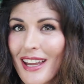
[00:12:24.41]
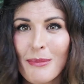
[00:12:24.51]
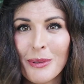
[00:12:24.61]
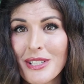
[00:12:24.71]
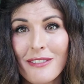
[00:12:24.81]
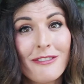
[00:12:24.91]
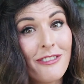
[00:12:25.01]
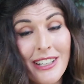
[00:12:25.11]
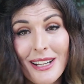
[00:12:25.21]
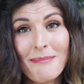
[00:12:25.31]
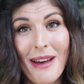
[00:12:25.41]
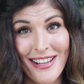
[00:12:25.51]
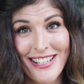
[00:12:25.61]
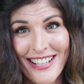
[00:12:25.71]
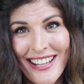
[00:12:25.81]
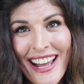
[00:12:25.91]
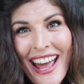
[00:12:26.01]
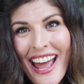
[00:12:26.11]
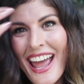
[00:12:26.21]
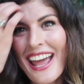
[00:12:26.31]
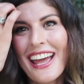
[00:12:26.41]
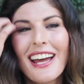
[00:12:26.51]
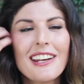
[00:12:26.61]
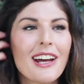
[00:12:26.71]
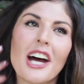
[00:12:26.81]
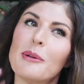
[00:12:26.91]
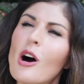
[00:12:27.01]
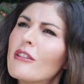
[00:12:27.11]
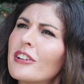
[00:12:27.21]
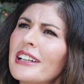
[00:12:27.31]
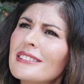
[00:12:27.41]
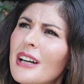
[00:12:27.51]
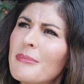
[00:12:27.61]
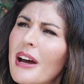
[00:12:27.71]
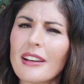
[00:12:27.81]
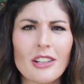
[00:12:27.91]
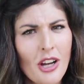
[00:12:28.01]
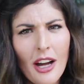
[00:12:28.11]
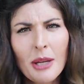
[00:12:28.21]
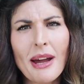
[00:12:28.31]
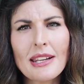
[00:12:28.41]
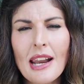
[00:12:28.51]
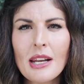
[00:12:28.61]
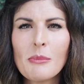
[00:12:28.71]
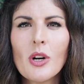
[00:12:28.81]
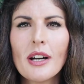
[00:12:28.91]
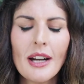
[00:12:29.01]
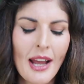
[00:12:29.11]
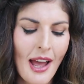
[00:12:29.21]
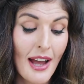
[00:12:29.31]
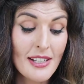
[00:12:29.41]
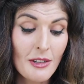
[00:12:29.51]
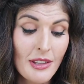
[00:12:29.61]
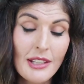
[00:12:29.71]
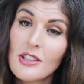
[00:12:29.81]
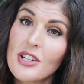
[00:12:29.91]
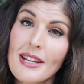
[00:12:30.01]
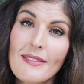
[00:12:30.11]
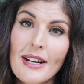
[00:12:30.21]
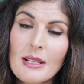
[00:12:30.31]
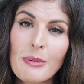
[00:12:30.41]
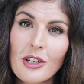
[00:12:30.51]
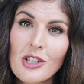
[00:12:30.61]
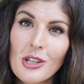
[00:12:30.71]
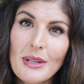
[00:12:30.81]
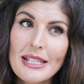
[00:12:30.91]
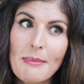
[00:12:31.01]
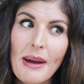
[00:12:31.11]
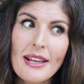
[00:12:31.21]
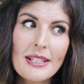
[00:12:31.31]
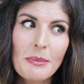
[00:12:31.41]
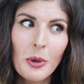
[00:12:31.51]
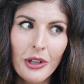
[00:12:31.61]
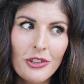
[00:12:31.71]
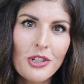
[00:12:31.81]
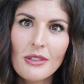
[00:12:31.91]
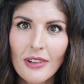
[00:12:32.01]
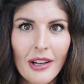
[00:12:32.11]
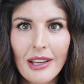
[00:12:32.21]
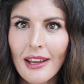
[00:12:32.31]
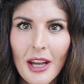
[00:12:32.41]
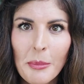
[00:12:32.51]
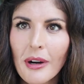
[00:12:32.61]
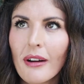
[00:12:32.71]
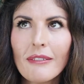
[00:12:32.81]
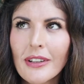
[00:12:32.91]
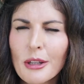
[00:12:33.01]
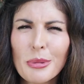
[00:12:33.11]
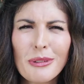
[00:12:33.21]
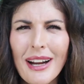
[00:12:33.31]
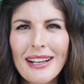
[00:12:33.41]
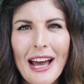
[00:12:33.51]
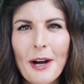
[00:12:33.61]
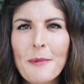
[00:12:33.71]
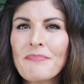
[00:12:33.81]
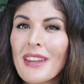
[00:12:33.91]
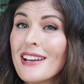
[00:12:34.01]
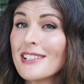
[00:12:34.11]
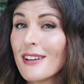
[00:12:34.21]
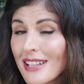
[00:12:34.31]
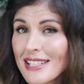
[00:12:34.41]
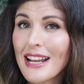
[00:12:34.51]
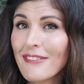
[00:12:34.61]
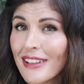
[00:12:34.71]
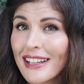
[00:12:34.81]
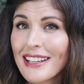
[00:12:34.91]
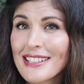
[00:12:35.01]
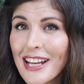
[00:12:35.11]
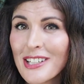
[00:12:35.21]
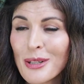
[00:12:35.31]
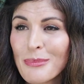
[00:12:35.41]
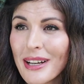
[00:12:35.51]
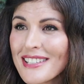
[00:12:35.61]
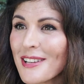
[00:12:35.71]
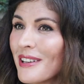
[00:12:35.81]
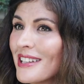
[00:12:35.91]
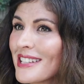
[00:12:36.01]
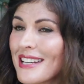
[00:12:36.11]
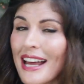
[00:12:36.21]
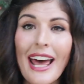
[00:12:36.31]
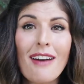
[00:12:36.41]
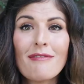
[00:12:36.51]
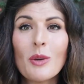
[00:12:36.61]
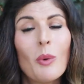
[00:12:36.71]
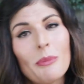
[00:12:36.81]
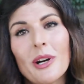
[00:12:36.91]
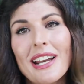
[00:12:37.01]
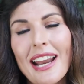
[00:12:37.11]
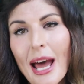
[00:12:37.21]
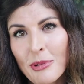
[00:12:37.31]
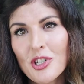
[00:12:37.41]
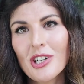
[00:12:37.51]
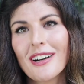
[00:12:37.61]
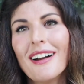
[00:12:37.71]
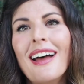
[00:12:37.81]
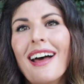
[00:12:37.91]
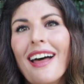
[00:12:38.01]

That camera was a freaking mess, and I'm over it. I'm not gonna talk about it anymore. I still think the G seven X Mark two is the best point-and-shoot vlogging camera available right now. Sony is definitely a contender, but Sony does not have the one point eight aperture